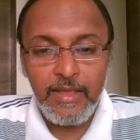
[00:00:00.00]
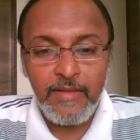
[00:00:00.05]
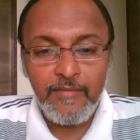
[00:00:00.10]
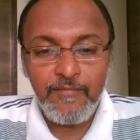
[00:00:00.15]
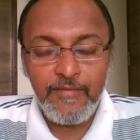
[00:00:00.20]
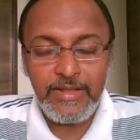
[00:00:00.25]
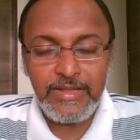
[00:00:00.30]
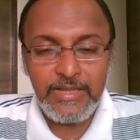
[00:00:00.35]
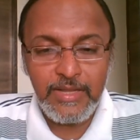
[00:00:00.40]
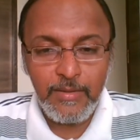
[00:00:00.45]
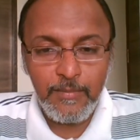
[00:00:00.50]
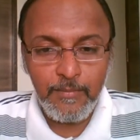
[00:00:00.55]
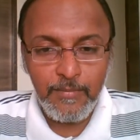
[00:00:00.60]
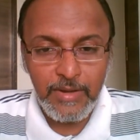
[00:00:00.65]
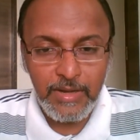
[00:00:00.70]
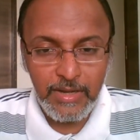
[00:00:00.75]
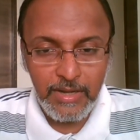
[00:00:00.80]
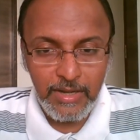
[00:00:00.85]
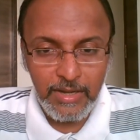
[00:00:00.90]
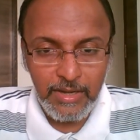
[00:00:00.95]
with the
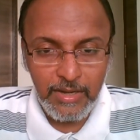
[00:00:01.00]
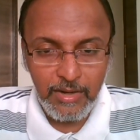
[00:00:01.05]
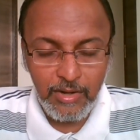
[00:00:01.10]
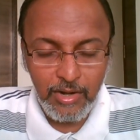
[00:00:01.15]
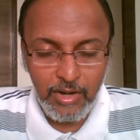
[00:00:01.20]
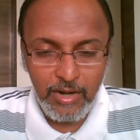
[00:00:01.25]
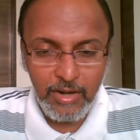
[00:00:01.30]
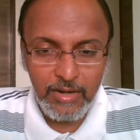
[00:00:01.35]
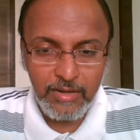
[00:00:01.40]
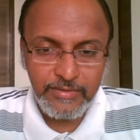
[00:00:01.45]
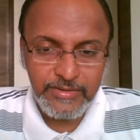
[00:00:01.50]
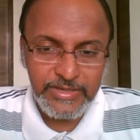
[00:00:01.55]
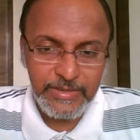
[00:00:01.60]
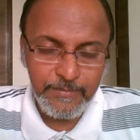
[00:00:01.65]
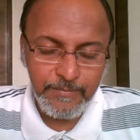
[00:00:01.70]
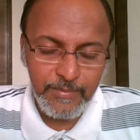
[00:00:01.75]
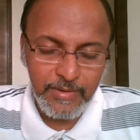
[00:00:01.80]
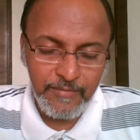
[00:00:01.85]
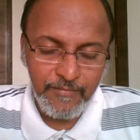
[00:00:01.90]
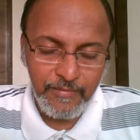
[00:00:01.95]
uh,
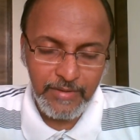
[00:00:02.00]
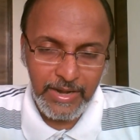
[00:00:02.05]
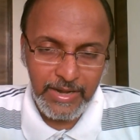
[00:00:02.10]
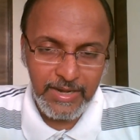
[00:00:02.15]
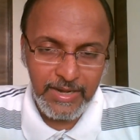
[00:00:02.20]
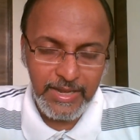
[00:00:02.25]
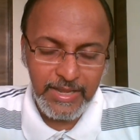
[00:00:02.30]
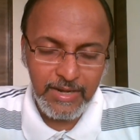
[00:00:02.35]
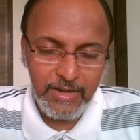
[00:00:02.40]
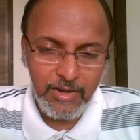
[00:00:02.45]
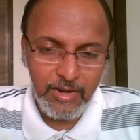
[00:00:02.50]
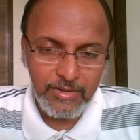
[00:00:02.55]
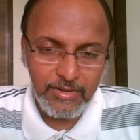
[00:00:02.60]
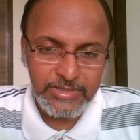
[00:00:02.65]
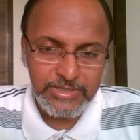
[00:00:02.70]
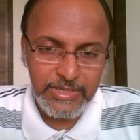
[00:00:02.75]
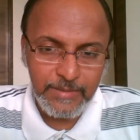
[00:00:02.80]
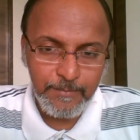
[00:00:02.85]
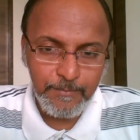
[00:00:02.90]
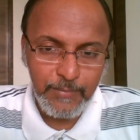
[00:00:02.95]
lordship, uh, friendly
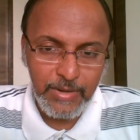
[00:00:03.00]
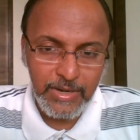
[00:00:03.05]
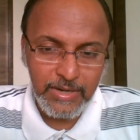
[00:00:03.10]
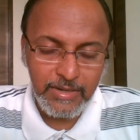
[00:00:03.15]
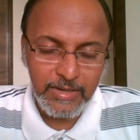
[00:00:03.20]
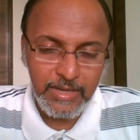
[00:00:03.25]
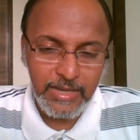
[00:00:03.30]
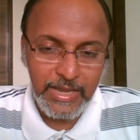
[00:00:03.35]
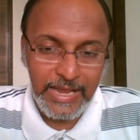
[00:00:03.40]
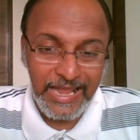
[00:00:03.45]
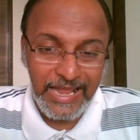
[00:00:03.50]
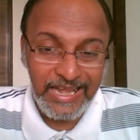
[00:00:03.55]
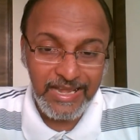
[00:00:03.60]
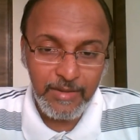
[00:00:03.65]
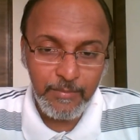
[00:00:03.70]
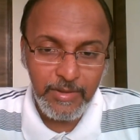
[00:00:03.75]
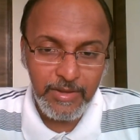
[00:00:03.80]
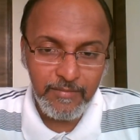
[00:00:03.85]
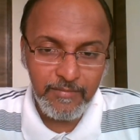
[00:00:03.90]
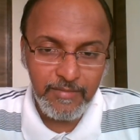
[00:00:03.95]
lordship, but uh,
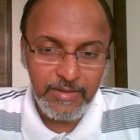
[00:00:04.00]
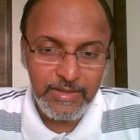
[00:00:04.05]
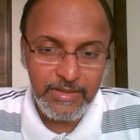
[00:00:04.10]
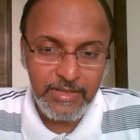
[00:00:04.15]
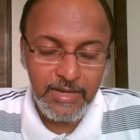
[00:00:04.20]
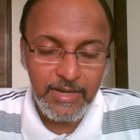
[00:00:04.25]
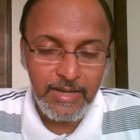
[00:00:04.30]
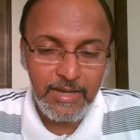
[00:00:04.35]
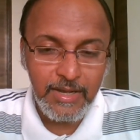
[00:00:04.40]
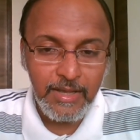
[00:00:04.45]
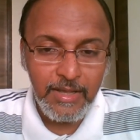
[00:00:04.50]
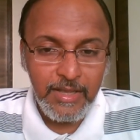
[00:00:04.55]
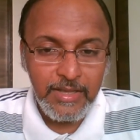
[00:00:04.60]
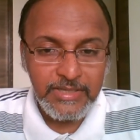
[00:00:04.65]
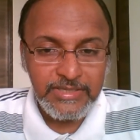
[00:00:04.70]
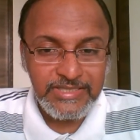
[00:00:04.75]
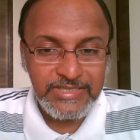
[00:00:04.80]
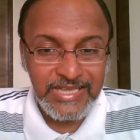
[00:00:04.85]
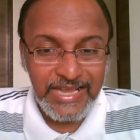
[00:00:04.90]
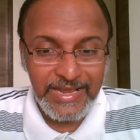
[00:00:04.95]
enemy with the
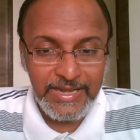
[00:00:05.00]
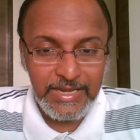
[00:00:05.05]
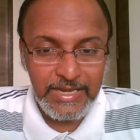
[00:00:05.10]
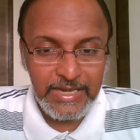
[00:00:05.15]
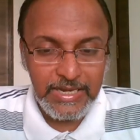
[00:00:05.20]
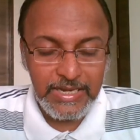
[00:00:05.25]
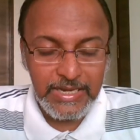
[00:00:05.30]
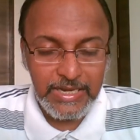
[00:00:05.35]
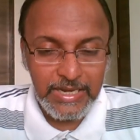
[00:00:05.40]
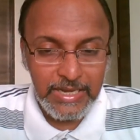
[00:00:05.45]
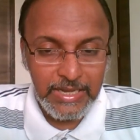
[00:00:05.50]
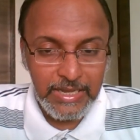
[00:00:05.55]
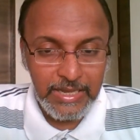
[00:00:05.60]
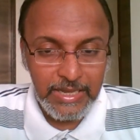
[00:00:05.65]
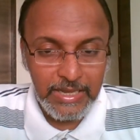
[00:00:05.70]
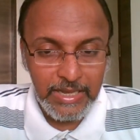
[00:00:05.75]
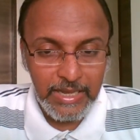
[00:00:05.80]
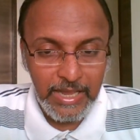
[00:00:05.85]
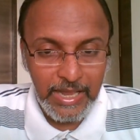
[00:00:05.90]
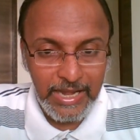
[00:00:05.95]
sign
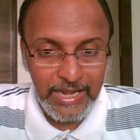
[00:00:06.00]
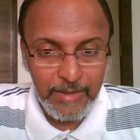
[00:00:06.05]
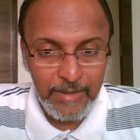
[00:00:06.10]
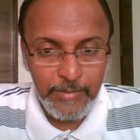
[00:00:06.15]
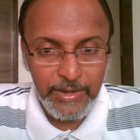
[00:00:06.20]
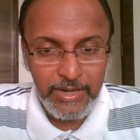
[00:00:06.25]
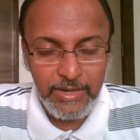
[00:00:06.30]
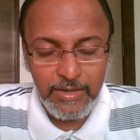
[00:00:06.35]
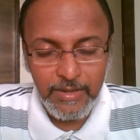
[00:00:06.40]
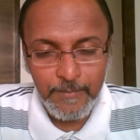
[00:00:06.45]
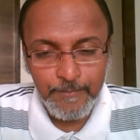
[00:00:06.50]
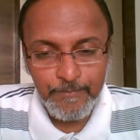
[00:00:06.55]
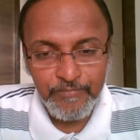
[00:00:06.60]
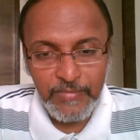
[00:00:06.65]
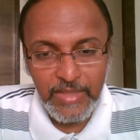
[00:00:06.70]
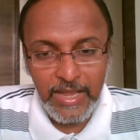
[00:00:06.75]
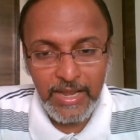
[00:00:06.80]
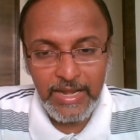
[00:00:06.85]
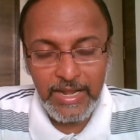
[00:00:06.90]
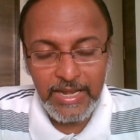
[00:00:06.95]
uh, element,
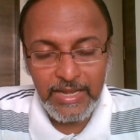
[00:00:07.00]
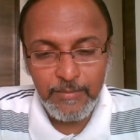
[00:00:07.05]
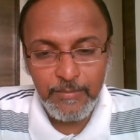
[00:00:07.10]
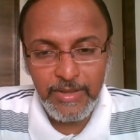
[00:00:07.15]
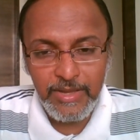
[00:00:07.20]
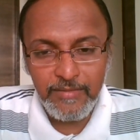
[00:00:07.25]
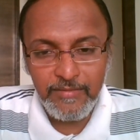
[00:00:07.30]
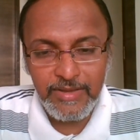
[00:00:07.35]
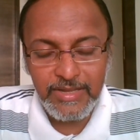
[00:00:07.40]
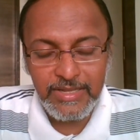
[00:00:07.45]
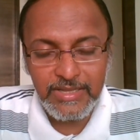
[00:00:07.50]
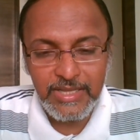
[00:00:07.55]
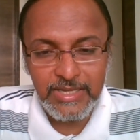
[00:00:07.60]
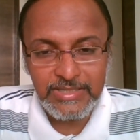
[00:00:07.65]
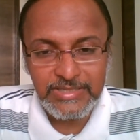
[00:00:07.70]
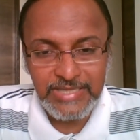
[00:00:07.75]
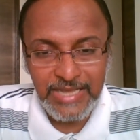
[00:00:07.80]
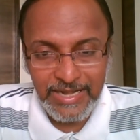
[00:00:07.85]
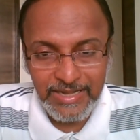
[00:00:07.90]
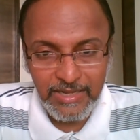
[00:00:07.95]
an enemy with the
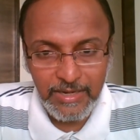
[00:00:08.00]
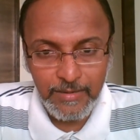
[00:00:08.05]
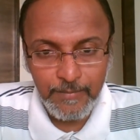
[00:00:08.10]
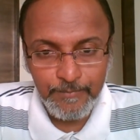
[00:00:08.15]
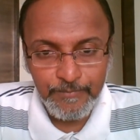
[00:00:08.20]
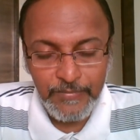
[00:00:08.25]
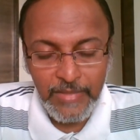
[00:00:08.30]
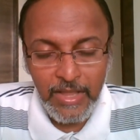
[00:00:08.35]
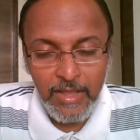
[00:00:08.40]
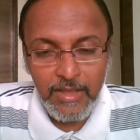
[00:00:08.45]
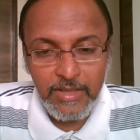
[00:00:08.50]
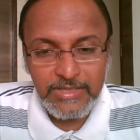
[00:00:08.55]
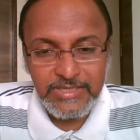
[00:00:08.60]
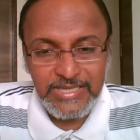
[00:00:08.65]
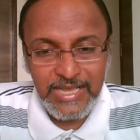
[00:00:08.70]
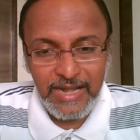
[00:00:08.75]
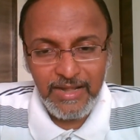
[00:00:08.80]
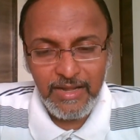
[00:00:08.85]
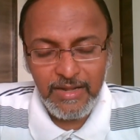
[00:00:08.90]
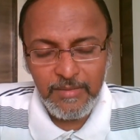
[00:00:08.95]
Saturn.
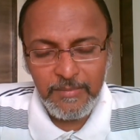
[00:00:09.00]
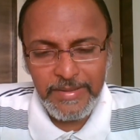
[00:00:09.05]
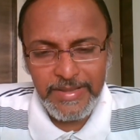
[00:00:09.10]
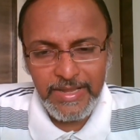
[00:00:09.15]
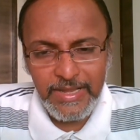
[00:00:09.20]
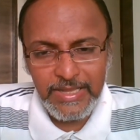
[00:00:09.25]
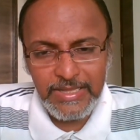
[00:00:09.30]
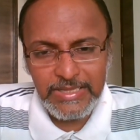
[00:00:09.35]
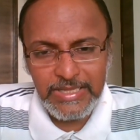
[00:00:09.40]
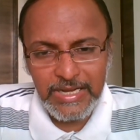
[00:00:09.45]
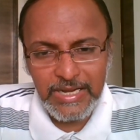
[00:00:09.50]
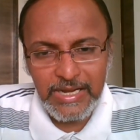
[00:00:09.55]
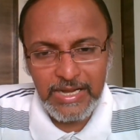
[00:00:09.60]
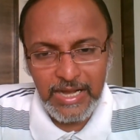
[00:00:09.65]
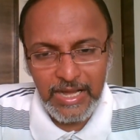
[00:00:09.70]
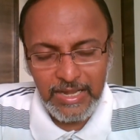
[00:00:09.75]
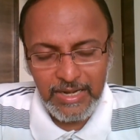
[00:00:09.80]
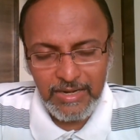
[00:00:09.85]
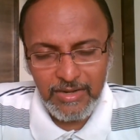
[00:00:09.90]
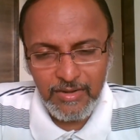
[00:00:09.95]
Saturn being in the
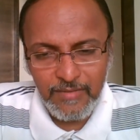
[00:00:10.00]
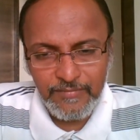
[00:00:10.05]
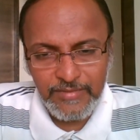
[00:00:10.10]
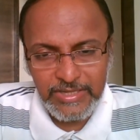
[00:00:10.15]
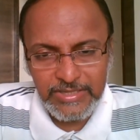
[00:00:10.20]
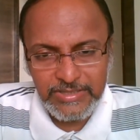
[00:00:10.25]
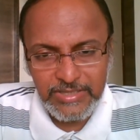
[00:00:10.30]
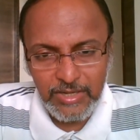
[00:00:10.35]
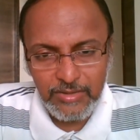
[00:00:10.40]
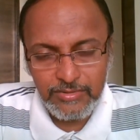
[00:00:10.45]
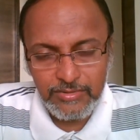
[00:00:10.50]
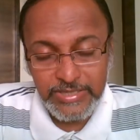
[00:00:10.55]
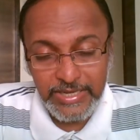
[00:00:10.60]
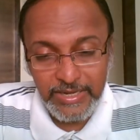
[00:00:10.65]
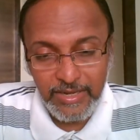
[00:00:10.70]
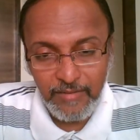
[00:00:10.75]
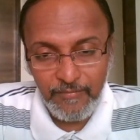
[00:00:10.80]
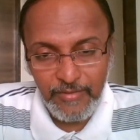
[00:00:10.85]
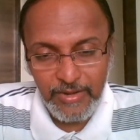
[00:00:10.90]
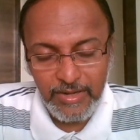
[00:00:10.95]
Karaka of this house,
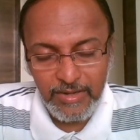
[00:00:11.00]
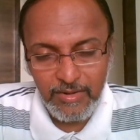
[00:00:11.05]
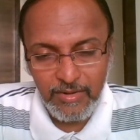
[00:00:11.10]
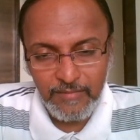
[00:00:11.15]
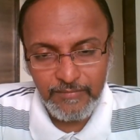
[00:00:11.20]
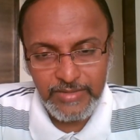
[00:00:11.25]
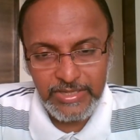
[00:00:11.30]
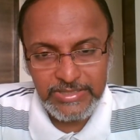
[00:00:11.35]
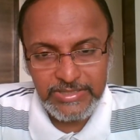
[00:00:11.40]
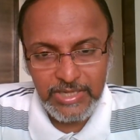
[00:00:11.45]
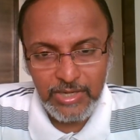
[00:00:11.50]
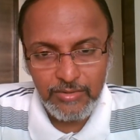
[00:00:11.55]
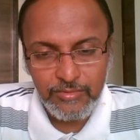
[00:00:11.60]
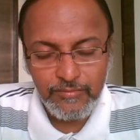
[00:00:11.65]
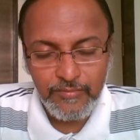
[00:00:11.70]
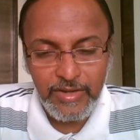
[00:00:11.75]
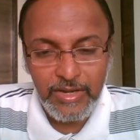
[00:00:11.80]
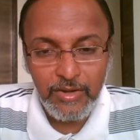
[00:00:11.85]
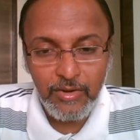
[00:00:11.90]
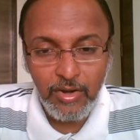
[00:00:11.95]
significant of this house,
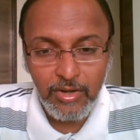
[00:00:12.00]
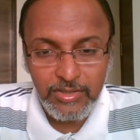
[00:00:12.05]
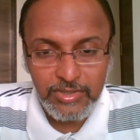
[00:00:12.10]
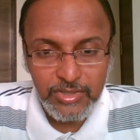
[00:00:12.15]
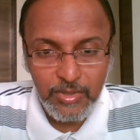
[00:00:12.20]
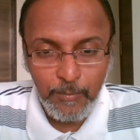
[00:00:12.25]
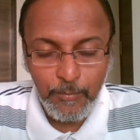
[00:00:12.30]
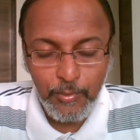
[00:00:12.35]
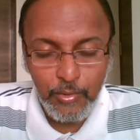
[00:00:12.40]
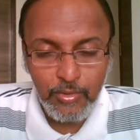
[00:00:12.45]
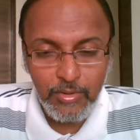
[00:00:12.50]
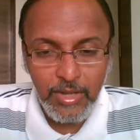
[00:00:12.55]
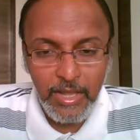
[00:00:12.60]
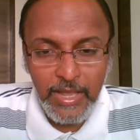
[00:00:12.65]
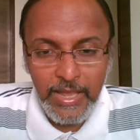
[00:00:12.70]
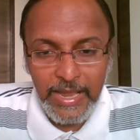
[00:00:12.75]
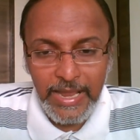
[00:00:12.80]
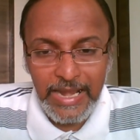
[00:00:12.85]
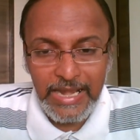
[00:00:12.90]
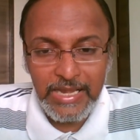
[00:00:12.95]
will not support
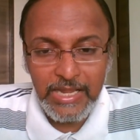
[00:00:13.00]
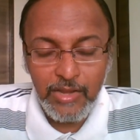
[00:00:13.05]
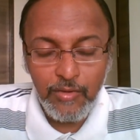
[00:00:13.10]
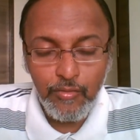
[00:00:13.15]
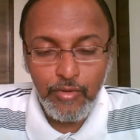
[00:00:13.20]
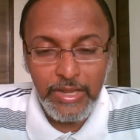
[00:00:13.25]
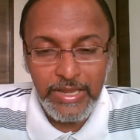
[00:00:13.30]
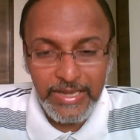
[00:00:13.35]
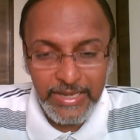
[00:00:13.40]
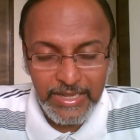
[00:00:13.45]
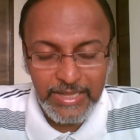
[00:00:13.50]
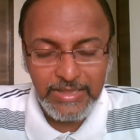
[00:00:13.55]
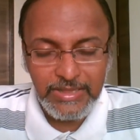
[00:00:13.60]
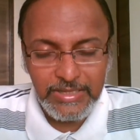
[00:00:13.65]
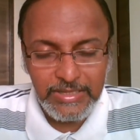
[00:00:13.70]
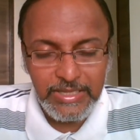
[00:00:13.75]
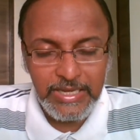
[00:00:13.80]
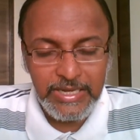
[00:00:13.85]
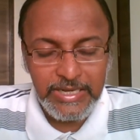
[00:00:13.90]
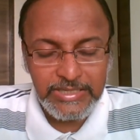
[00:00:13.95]
and give any
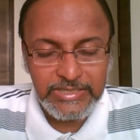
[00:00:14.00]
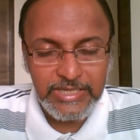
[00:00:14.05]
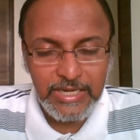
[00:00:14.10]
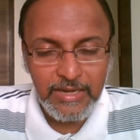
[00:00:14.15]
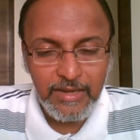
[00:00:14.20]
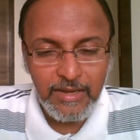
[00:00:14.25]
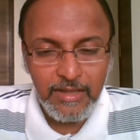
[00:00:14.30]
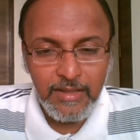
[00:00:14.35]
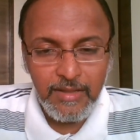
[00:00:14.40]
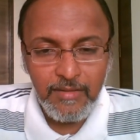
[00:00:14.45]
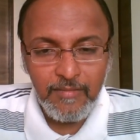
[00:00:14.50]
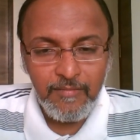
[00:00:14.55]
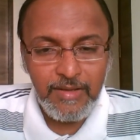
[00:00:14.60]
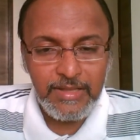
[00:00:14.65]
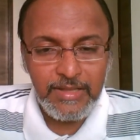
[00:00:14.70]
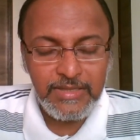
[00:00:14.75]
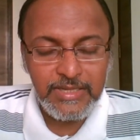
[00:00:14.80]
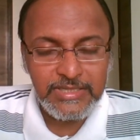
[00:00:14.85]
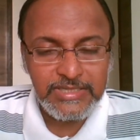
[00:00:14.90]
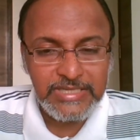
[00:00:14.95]
result
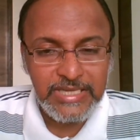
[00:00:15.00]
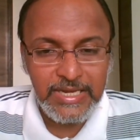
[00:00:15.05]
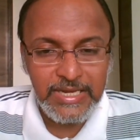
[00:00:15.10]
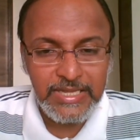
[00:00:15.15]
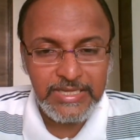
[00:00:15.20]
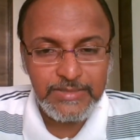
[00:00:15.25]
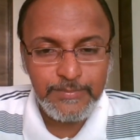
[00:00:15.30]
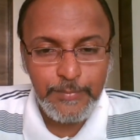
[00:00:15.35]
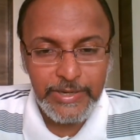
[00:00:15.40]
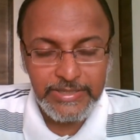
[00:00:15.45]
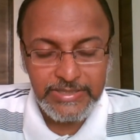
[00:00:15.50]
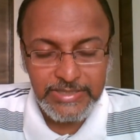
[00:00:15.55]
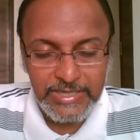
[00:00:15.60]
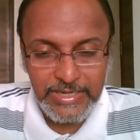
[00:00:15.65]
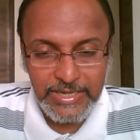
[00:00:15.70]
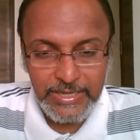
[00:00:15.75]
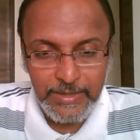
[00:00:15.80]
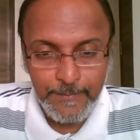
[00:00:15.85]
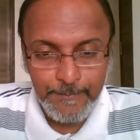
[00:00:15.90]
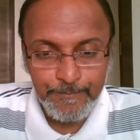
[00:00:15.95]
while the Sun is
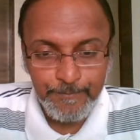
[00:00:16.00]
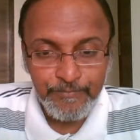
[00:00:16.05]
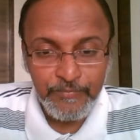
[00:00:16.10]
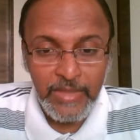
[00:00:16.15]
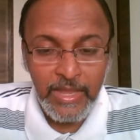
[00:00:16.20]
present here.